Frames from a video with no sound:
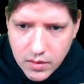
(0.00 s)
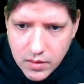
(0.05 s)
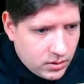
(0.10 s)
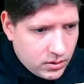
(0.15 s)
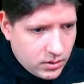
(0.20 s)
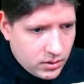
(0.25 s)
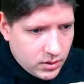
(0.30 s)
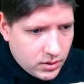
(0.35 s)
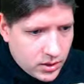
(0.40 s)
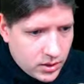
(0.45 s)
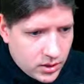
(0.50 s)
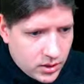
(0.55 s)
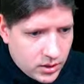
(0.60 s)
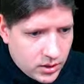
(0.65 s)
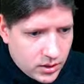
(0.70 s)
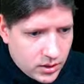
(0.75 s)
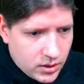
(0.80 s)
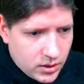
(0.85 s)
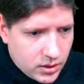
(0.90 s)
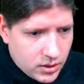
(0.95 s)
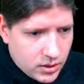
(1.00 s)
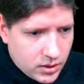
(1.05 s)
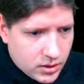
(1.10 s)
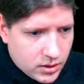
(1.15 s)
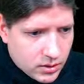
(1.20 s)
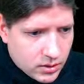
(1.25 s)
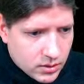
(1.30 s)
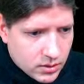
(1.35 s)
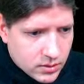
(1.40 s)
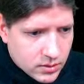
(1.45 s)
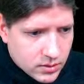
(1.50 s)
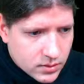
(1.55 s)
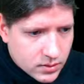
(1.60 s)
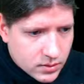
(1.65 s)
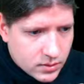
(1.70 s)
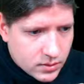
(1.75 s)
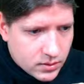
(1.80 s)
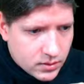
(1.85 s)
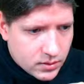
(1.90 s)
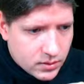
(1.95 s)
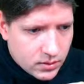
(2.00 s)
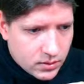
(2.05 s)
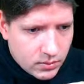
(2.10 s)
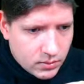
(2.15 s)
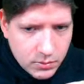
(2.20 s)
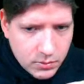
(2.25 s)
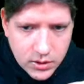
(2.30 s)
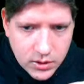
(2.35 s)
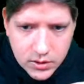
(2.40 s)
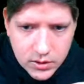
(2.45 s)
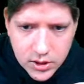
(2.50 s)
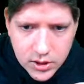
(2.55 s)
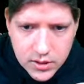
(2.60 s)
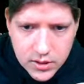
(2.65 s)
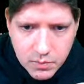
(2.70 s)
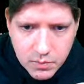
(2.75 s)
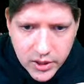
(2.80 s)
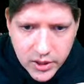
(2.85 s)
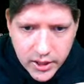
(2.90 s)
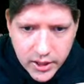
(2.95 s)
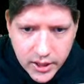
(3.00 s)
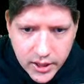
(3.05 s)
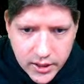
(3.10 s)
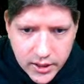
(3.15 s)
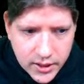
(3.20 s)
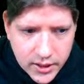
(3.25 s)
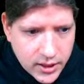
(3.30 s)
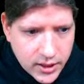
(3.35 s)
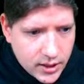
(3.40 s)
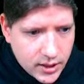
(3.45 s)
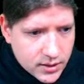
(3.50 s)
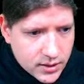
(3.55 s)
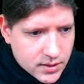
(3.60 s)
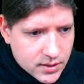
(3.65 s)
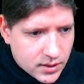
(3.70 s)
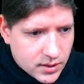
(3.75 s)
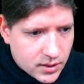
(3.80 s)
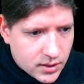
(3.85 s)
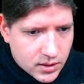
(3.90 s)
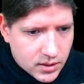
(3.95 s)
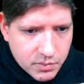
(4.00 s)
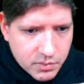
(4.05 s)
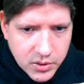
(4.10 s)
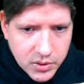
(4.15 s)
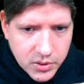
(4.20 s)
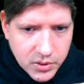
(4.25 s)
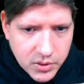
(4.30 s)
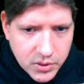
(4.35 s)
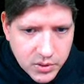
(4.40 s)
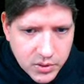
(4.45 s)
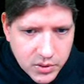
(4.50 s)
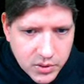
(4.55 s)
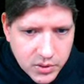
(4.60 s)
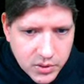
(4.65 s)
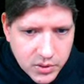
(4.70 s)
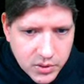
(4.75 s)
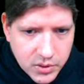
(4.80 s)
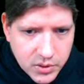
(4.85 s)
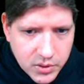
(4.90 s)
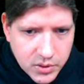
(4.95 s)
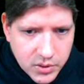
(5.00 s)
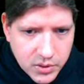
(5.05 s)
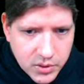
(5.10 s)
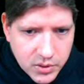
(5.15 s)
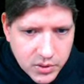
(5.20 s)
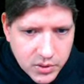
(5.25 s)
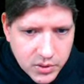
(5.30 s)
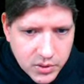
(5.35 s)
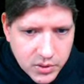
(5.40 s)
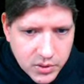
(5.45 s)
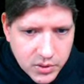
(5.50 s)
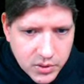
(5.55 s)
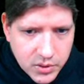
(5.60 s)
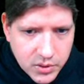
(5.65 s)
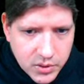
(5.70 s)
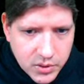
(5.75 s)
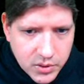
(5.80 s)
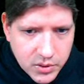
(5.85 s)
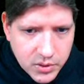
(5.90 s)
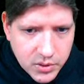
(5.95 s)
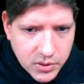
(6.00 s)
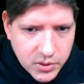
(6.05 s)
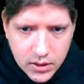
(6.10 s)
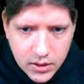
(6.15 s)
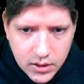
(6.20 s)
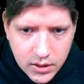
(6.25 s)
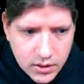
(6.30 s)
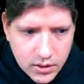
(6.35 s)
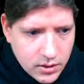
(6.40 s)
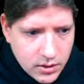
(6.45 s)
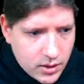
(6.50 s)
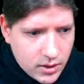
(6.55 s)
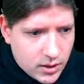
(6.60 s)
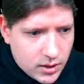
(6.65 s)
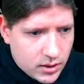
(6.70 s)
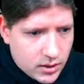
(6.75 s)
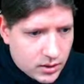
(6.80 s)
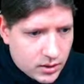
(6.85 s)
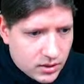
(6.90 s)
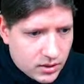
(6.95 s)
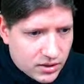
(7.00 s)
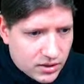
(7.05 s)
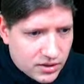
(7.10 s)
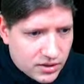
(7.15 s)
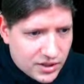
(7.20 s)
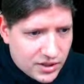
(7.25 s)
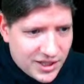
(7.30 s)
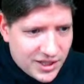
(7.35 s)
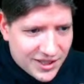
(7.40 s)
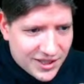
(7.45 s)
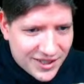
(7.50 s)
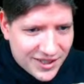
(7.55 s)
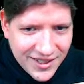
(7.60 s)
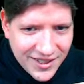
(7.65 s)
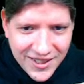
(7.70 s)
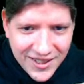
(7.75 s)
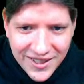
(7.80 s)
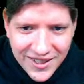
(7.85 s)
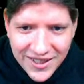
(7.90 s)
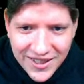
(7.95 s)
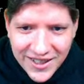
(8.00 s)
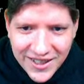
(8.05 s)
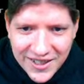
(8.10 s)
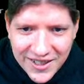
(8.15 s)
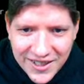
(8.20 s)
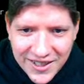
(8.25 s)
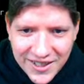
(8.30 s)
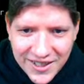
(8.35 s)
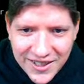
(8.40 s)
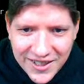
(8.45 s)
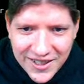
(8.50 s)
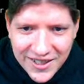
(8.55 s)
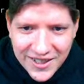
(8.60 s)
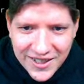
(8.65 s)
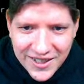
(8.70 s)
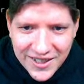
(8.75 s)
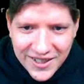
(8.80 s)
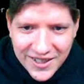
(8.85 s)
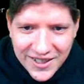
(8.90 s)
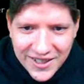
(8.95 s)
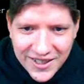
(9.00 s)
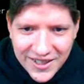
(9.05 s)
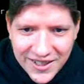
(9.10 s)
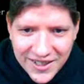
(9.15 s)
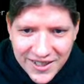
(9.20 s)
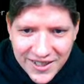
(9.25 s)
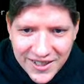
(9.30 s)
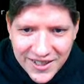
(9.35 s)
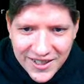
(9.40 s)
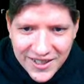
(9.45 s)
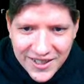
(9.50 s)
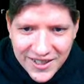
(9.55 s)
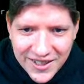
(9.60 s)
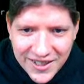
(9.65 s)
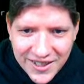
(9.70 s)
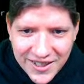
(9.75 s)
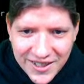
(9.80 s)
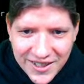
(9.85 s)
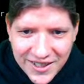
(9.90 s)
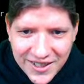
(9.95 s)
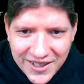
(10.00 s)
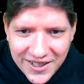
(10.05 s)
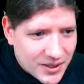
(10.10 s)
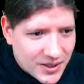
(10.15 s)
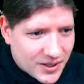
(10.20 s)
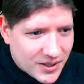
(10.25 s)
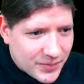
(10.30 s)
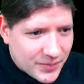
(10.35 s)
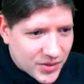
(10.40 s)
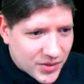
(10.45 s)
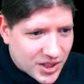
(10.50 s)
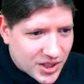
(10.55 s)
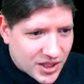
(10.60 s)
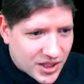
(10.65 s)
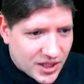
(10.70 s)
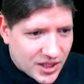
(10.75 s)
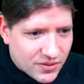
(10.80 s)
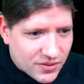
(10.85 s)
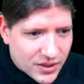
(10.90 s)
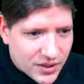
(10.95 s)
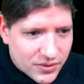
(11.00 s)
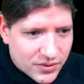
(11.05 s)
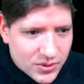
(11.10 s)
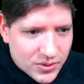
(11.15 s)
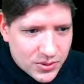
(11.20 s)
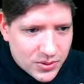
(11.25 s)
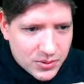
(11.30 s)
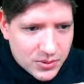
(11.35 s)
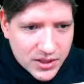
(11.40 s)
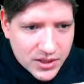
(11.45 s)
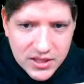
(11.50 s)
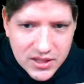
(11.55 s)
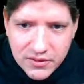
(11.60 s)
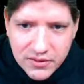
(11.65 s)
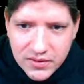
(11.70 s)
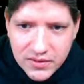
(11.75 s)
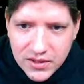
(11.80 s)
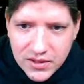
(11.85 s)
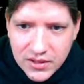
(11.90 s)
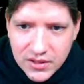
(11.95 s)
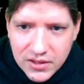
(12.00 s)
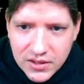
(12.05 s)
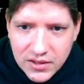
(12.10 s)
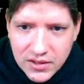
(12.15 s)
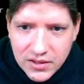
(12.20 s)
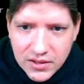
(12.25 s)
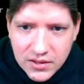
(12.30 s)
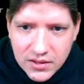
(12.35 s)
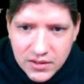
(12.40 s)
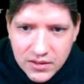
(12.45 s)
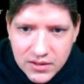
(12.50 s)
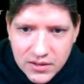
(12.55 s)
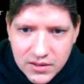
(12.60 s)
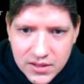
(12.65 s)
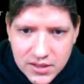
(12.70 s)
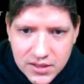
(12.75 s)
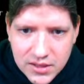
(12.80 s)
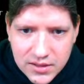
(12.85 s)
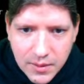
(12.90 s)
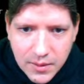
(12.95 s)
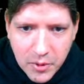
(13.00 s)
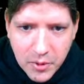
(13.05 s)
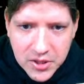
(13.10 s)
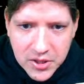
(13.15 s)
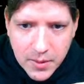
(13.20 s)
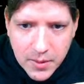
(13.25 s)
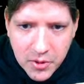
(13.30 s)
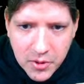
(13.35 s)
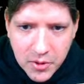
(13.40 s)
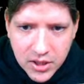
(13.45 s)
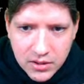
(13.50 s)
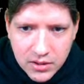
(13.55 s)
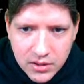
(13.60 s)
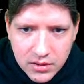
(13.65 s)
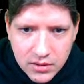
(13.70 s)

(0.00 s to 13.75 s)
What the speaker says: and we just play higher cards and player 2 wins. Then 8-5-2, oops, 8-5-2, 1-7 something something.